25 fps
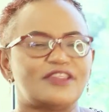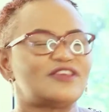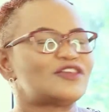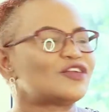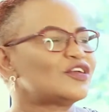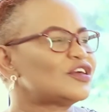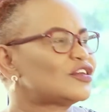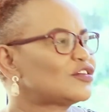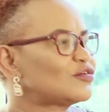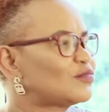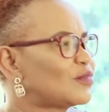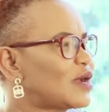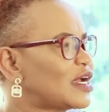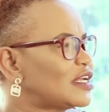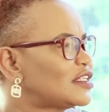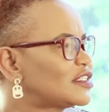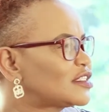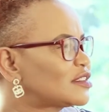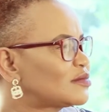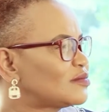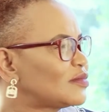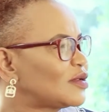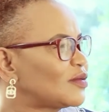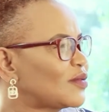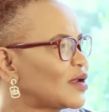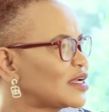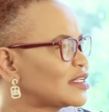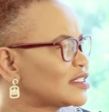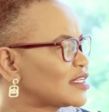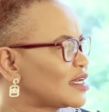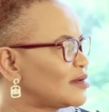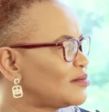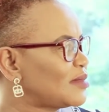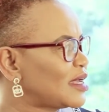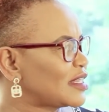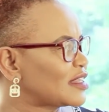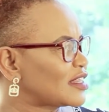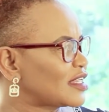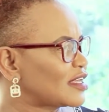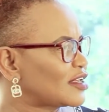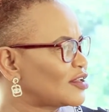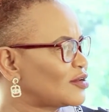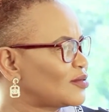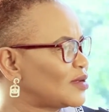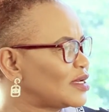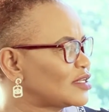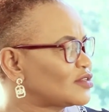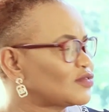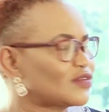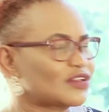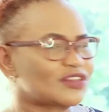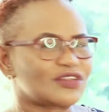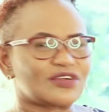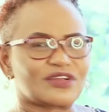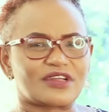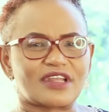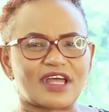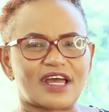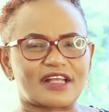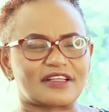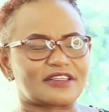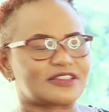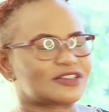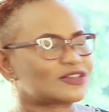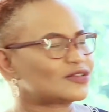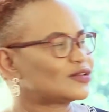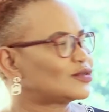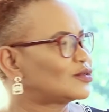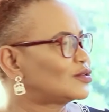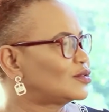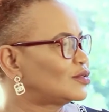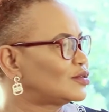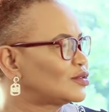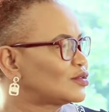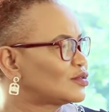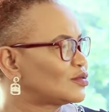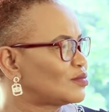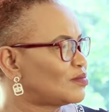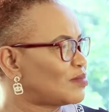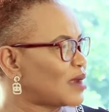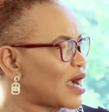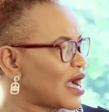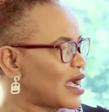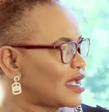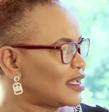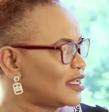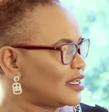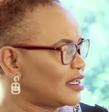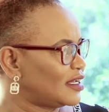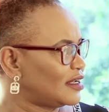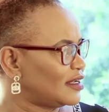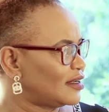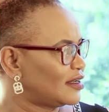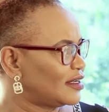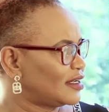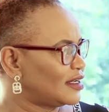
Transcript: You know, it reminds me, one time I think you went with your dad to Dubai.